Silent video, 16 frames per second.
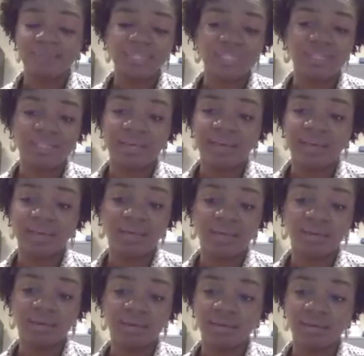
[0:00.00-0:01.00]
something
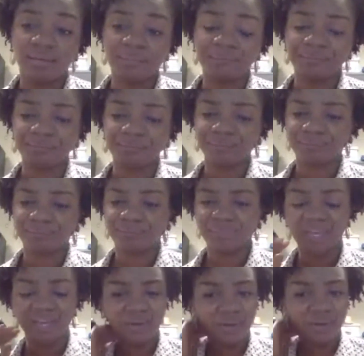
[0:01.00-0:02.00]
that
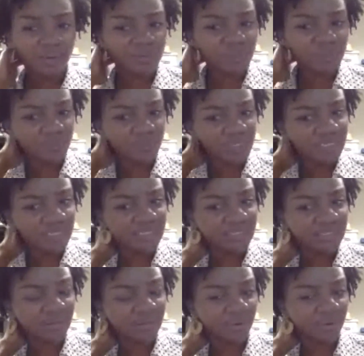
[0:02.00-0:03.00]
I was
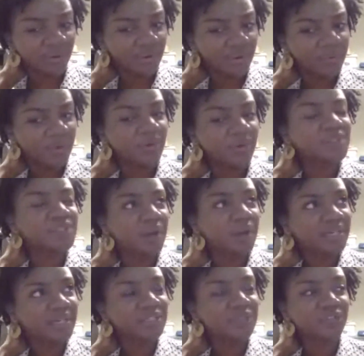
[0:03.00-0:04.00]
reading, or no, I
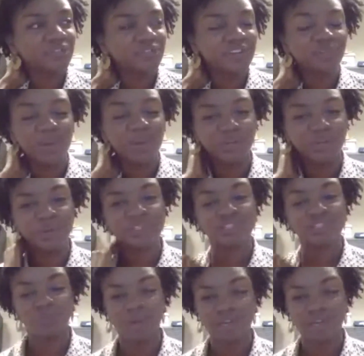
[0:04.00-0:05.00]
was talking to a friend of mine
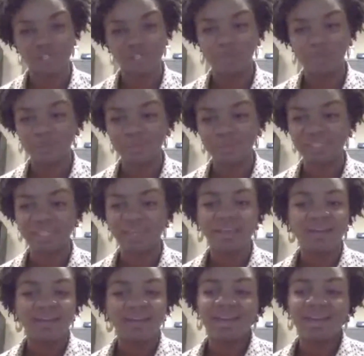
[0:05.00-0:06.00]
who works at the Washington Post,
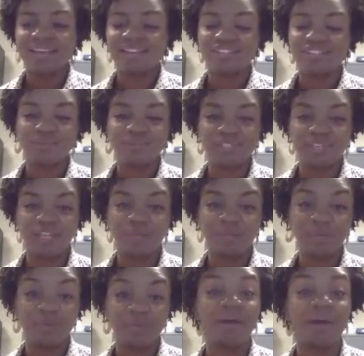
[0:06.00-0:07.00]
and she was telling
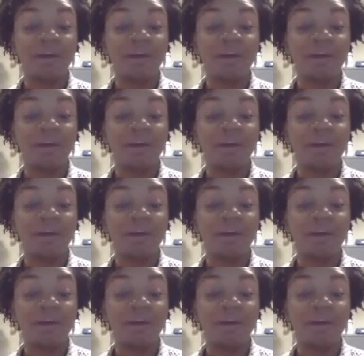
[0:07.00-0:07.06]
me about